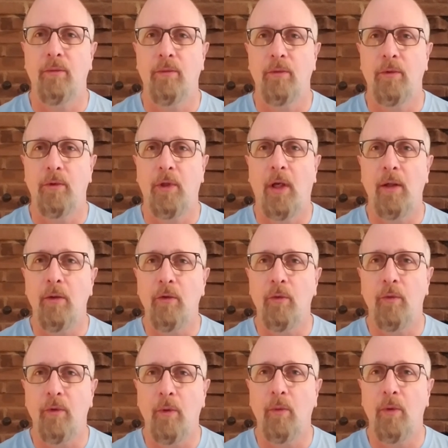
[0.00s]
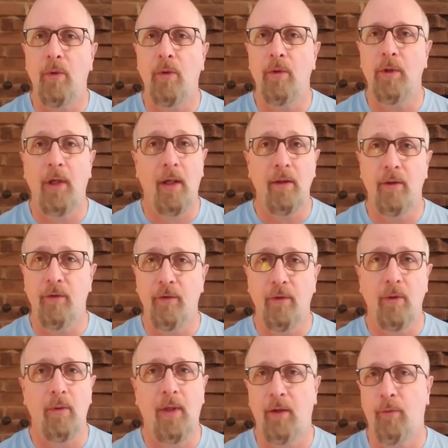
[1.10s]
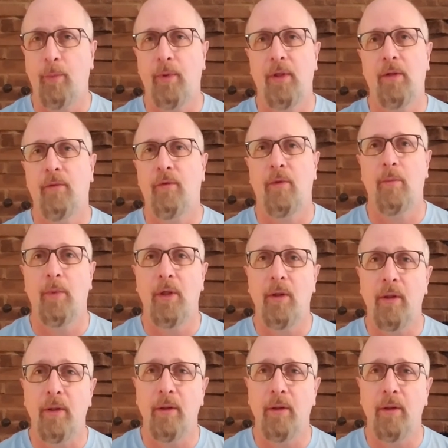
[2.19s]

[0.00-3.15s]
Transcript: God knows what's going on. God still has plans for America.